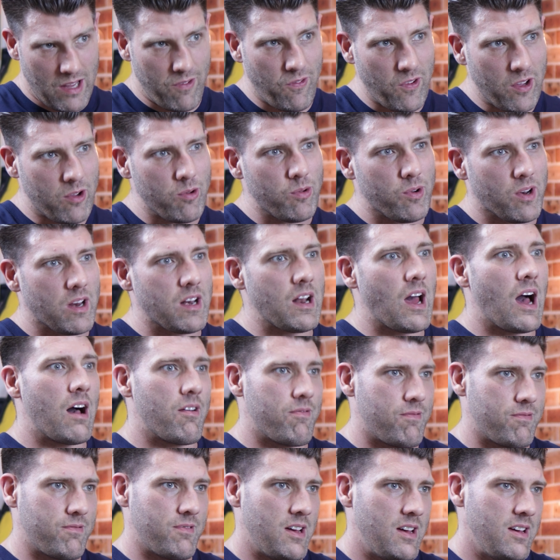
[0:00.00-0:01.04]
difficult
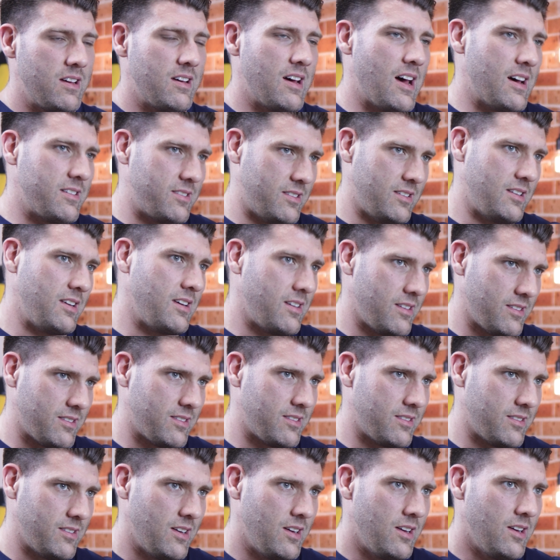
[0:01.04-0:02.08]
enough as it
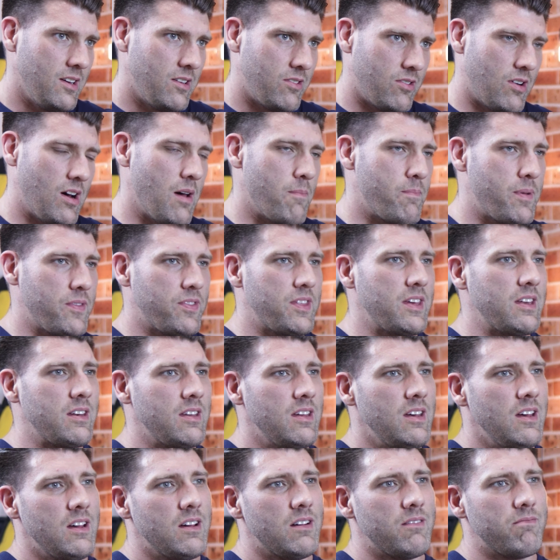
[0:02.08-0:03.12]
is, right? But then
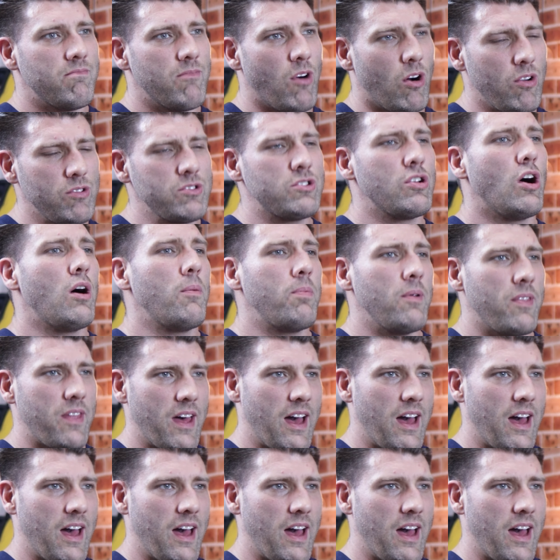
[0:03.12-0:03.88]
on top of